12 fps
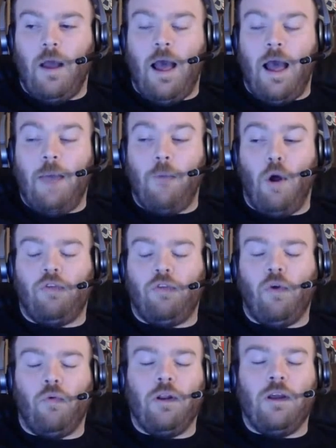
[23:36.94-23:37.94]
I'm
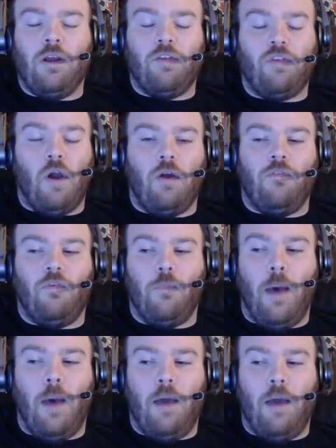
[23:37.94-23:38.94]
also really a sucker for
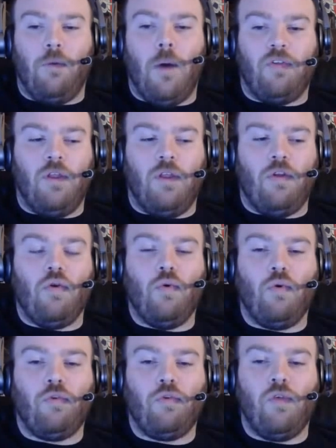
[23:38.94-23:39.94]
Byron Buxton. The
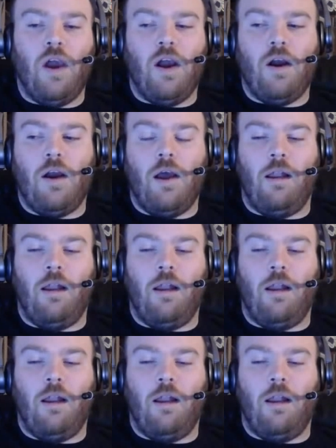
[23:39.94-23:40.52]
tools are there.